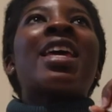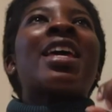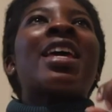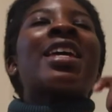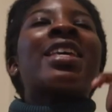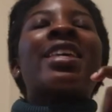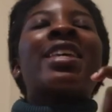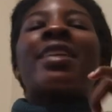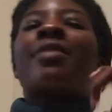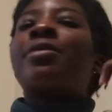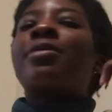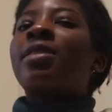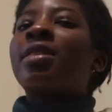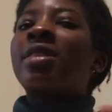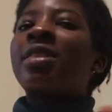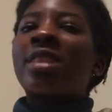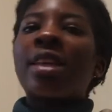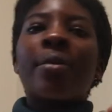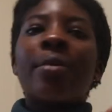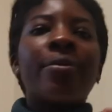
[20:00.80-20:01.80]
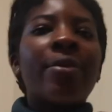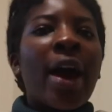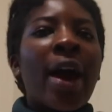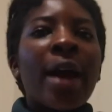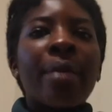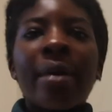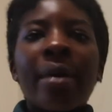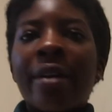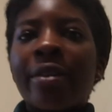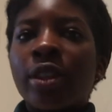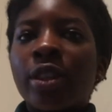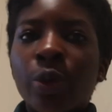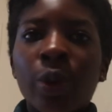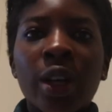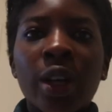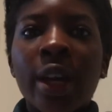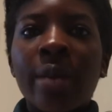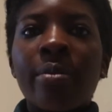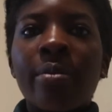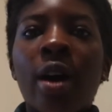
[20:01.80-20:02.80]
it gives the same vibe as
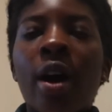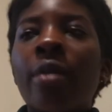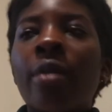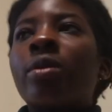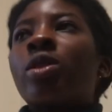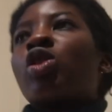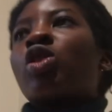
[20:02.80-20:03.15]
Working Moms.